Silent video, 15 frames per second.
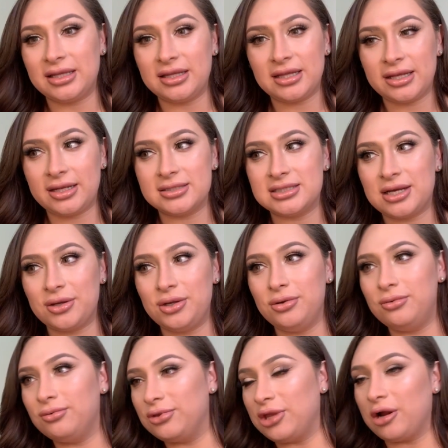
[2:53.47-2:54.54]
think they can tell
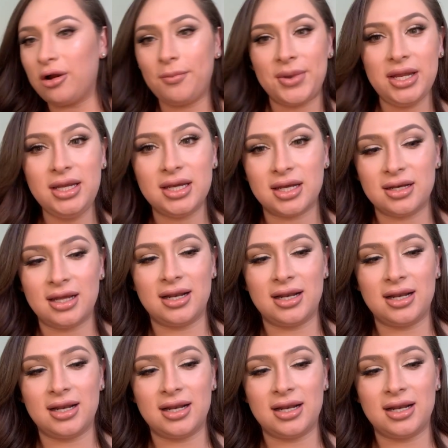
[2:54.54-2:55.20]
you their opinion.